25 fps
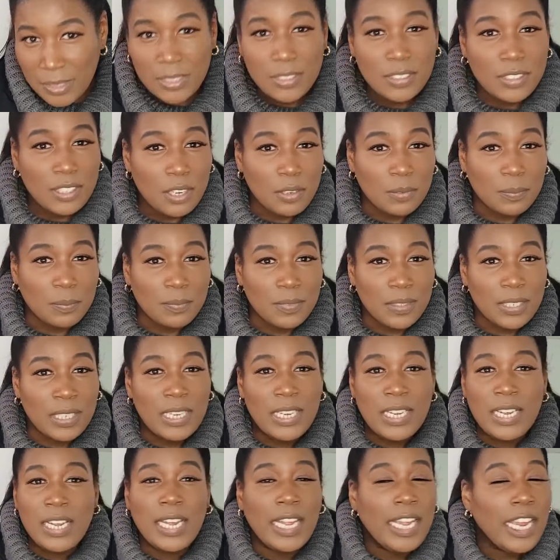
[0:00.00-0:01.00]
So,
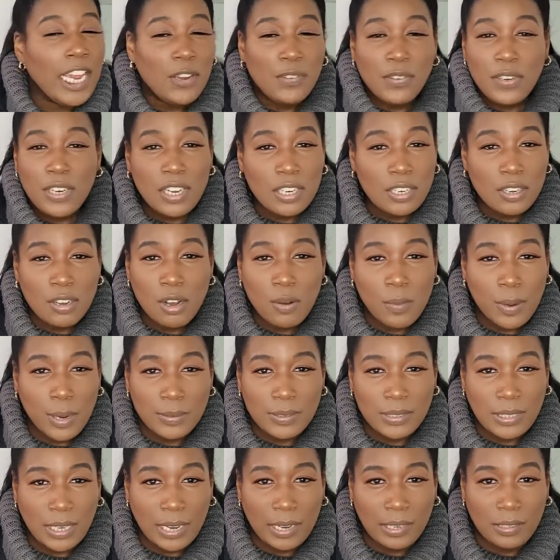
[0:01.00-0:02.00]
if you're gonna go
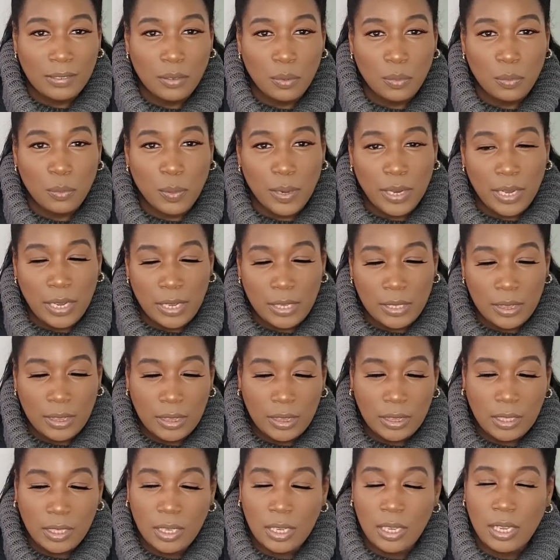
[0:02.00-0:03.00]
outside with
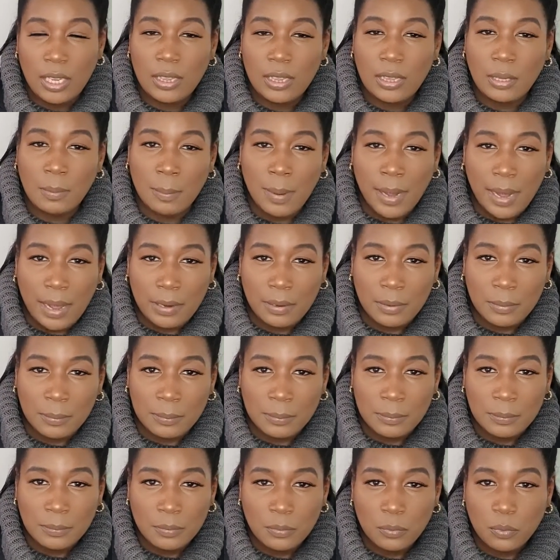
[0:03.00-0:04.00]
the
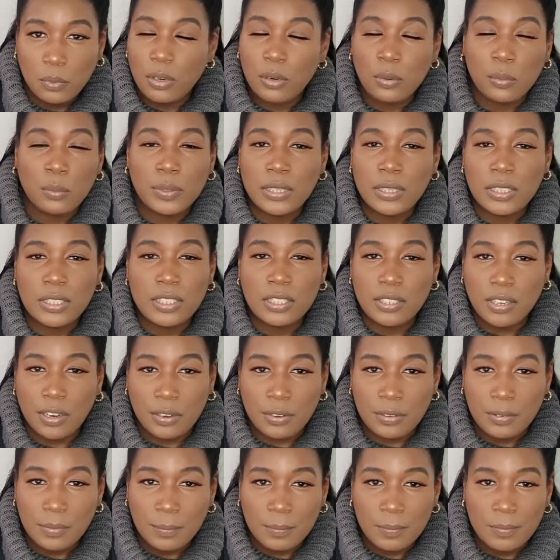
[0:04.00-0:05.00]
bottom or with the
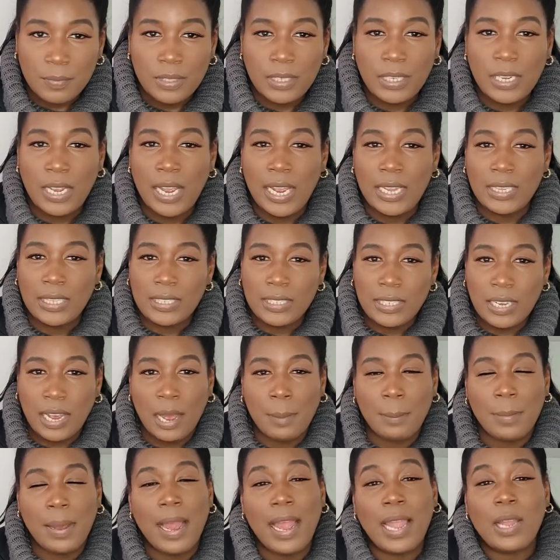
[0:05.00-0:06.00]
skirt, and the
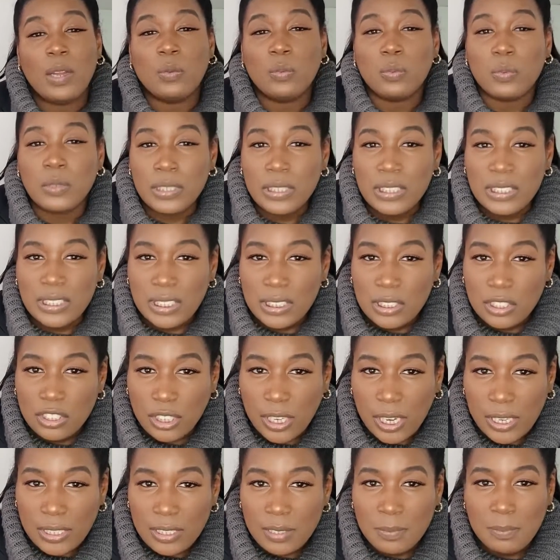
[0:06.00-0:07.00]
top. I would
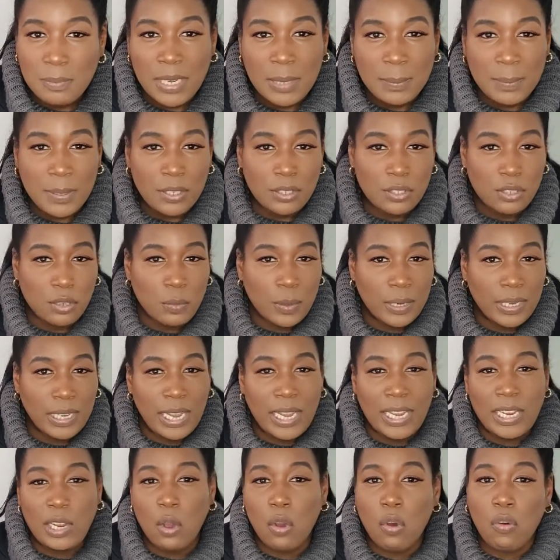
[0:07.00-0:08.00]
suggest maybe doing
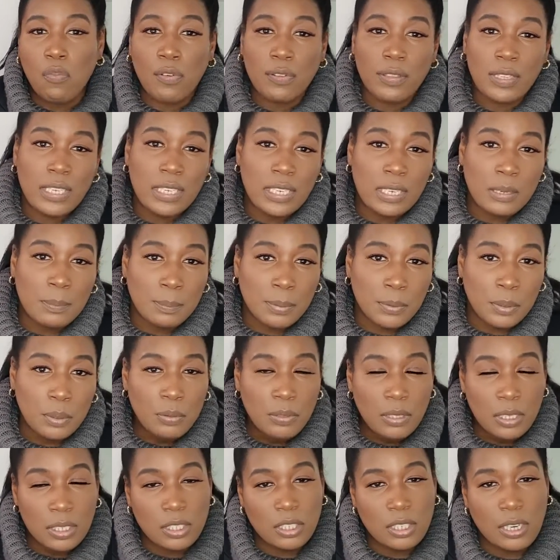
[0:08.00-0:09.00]
a over the knee boot
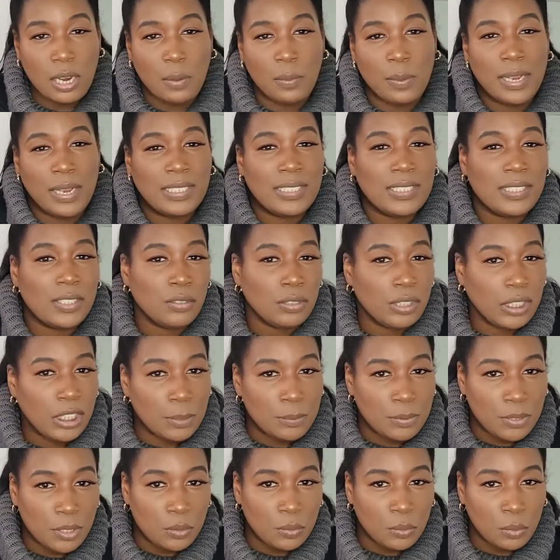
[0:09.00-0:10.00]
so that way it still
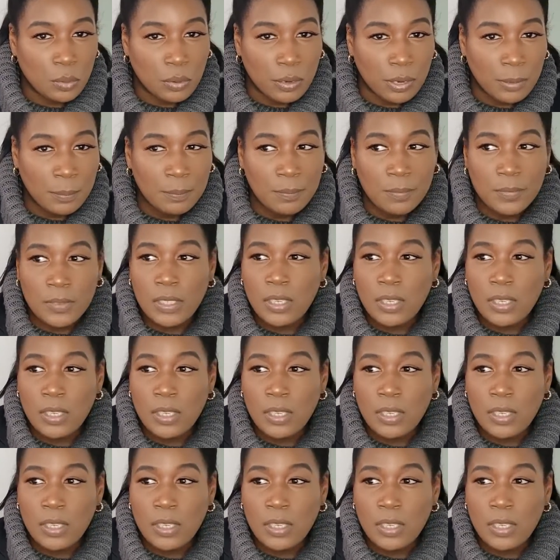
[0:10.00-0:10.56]
keeps you warm,